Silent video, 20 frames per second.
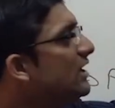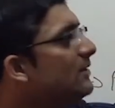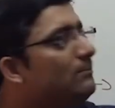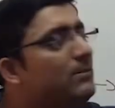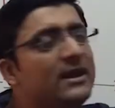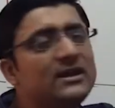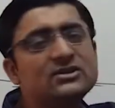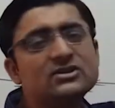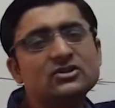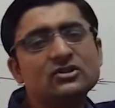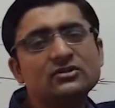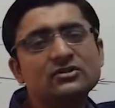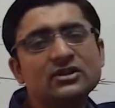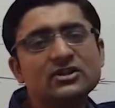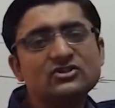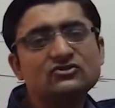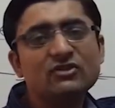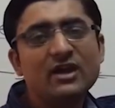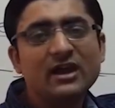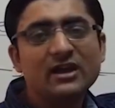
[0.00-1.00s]
place it on
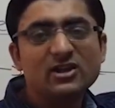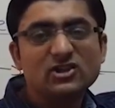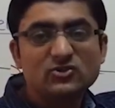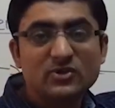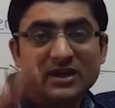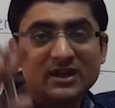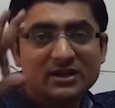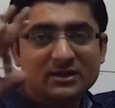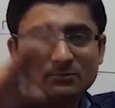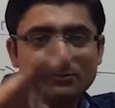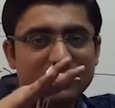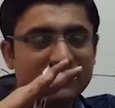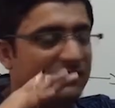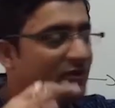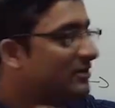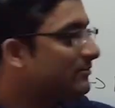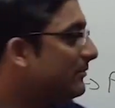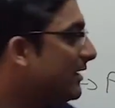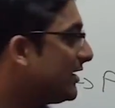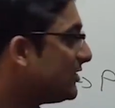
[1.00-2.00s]
this triangle so I get a
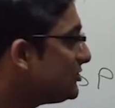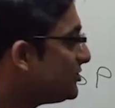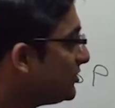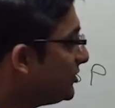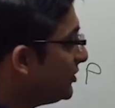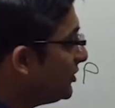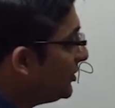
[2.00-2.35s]
perfect match?